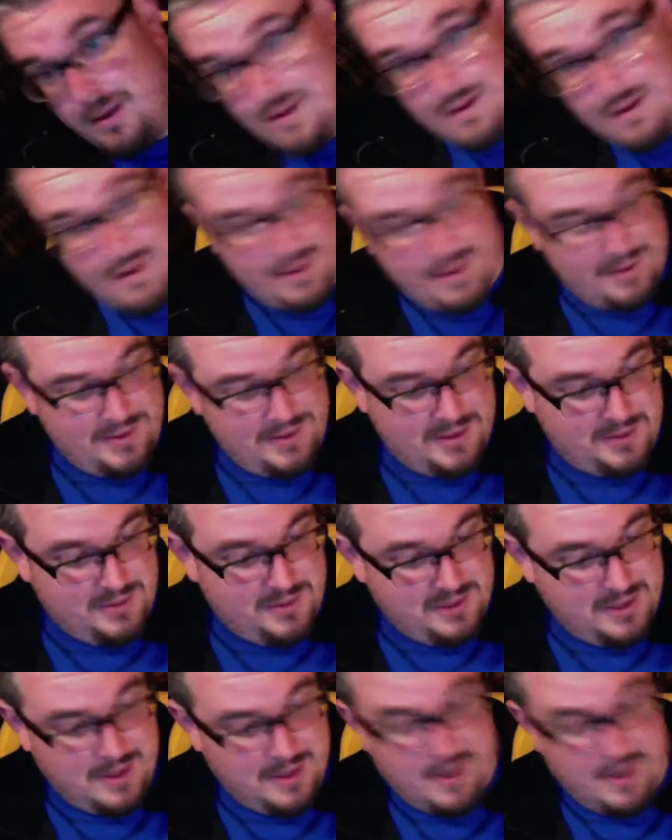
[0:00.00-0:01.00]
You know, this
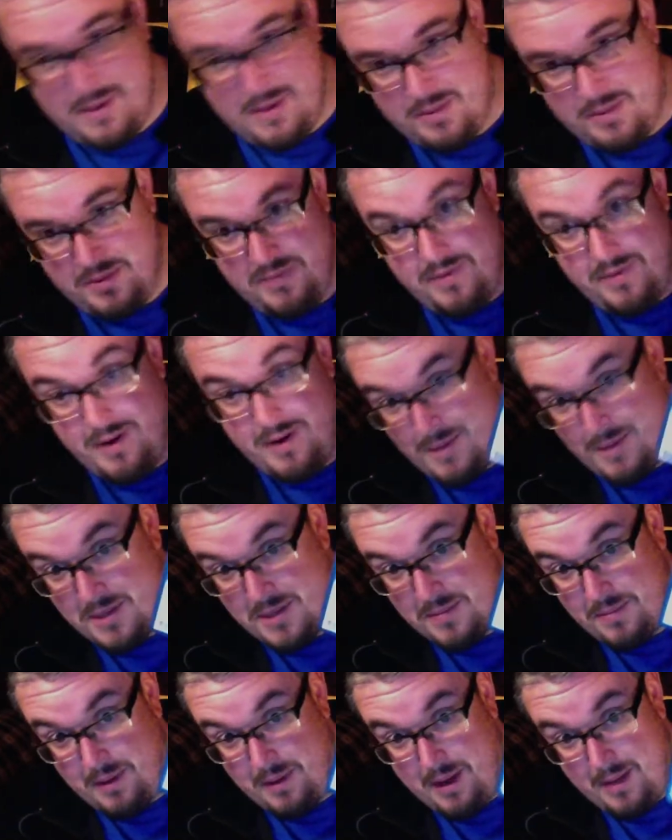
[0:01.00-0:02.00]
was very much a
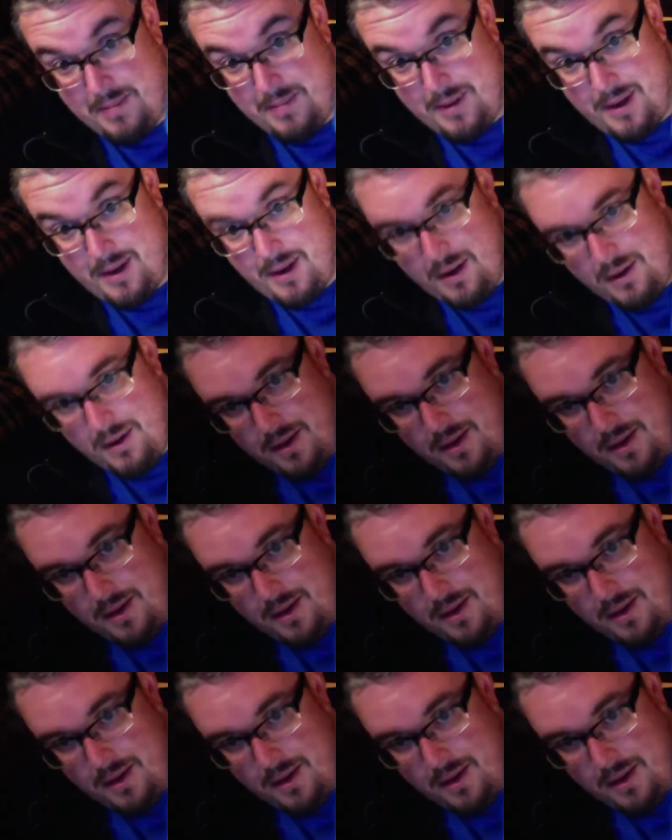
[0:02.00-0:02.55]
blind buy,